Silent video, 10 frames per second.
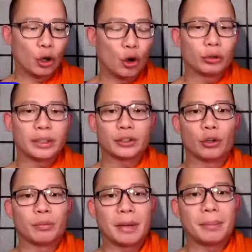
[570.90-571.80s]
that
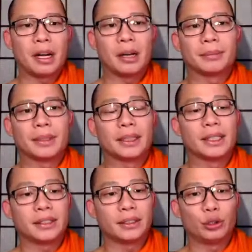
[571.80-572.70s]
told my mom,
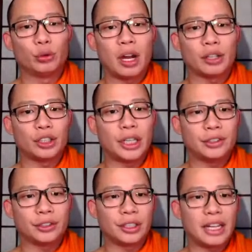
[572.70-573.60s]
listen, do not
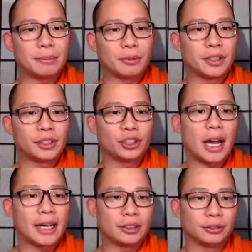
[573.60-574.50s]
change the name of this
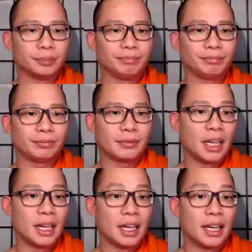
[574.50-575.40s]
child.
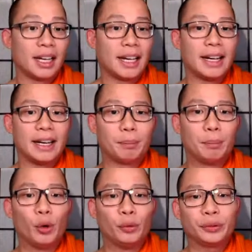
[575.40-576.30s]
And then
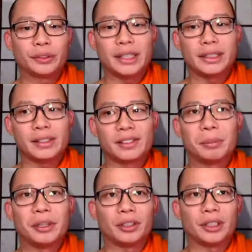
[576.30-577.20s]
poof, they
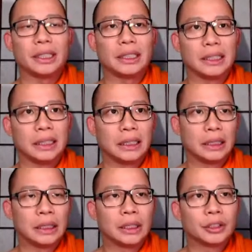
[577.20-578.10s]
disappeared.
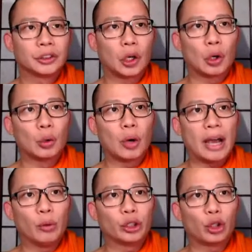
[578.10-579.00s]
So I
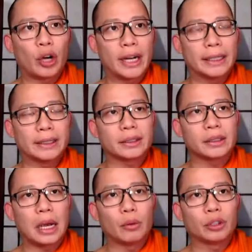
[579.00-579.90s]
would credit
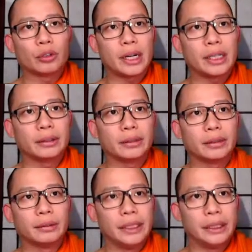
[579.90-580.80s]

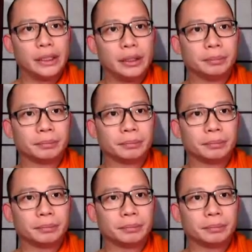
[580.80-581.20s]
the